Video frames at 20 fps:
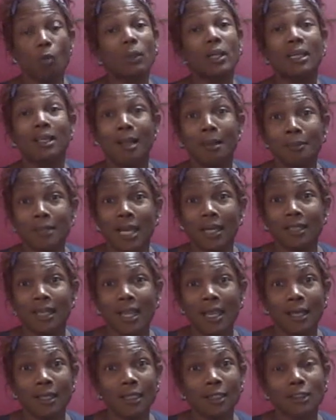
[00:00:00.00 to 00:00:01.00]
When it come down to
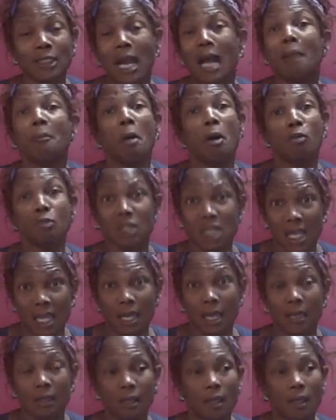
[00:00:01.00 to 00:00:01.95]
English, I'm on 10.